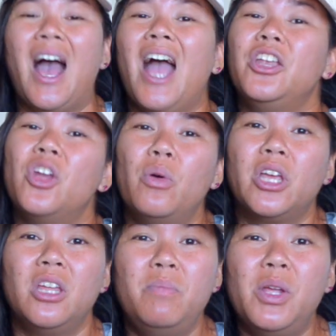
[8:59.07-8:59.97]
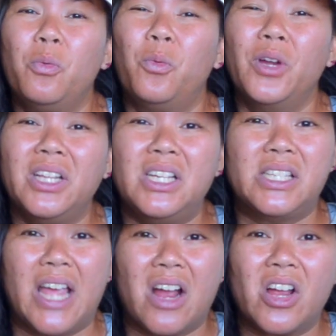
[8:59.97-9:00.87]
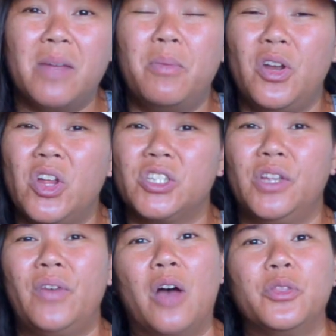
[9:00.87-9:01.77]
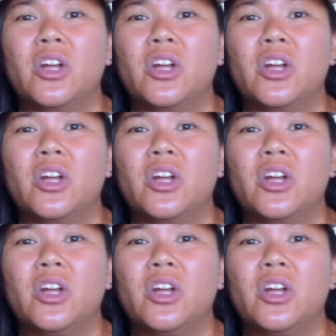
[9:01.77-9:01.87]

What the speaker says: I know it can be really scary putting yourself out there.